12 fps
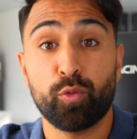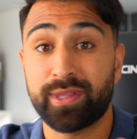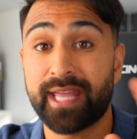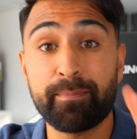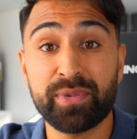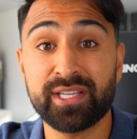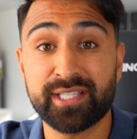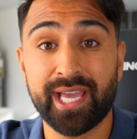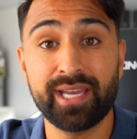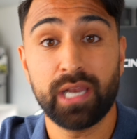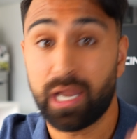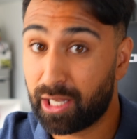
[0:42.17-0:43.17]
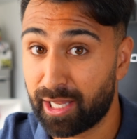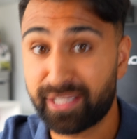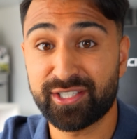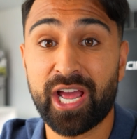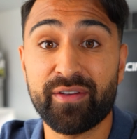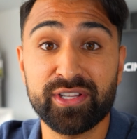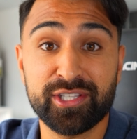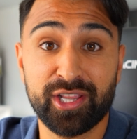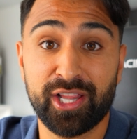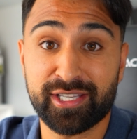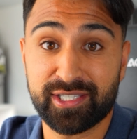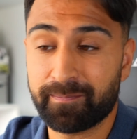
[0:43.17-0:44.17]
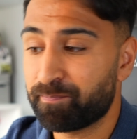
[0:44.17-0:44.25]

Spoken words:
with that being said, let's dive into the lesson.